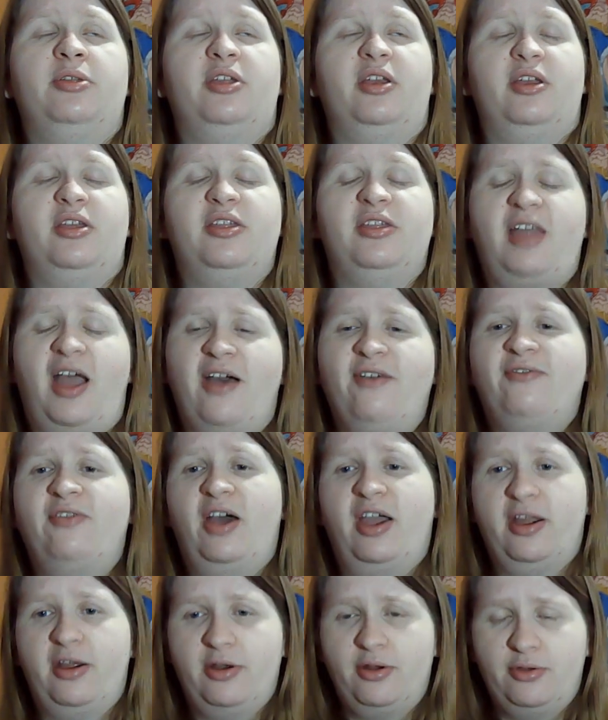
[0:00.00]
as, like,
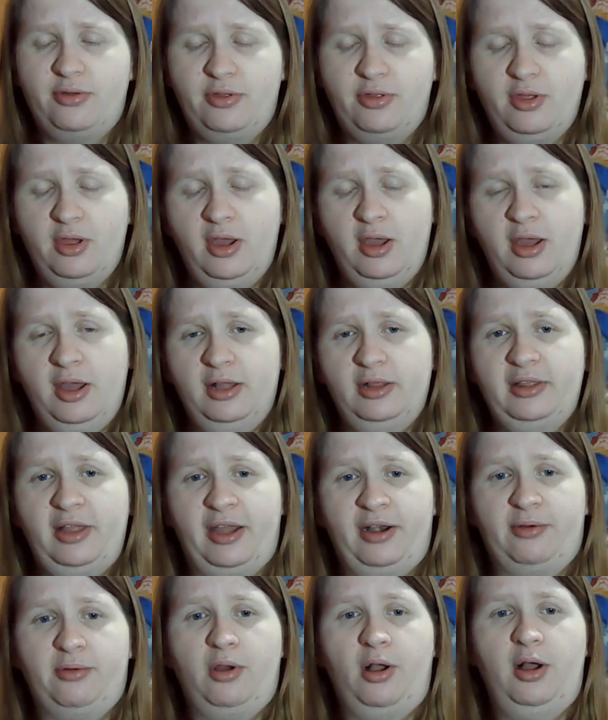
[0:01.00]
sapphires
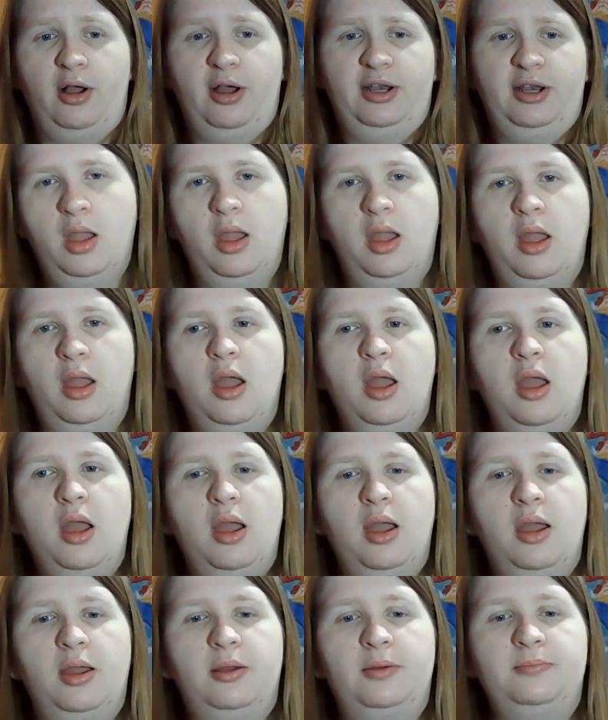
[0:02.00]
later on.
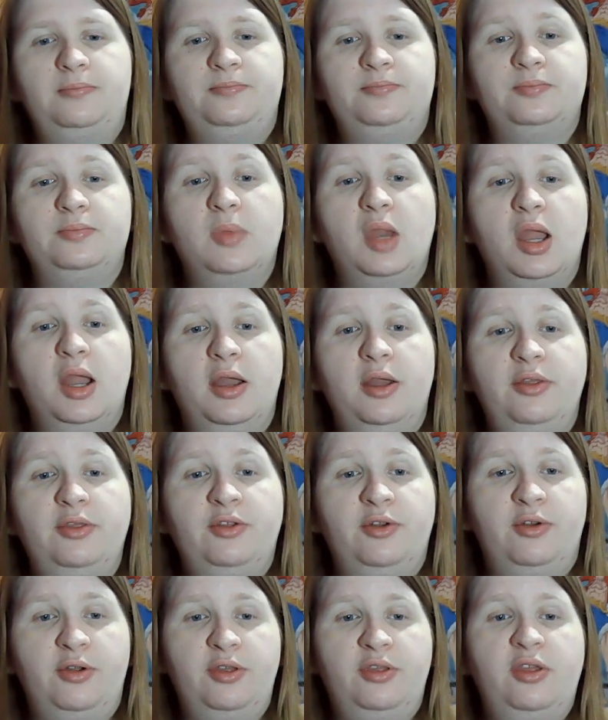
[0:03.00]

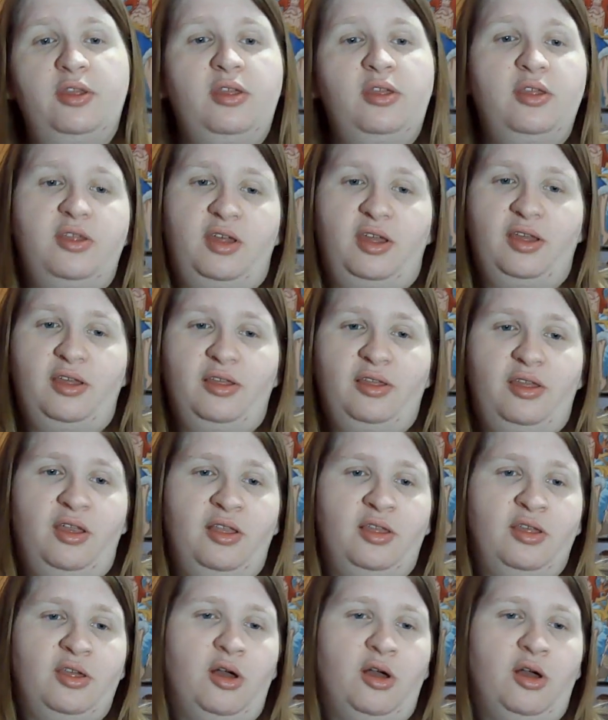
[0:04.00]
There is a disease. It's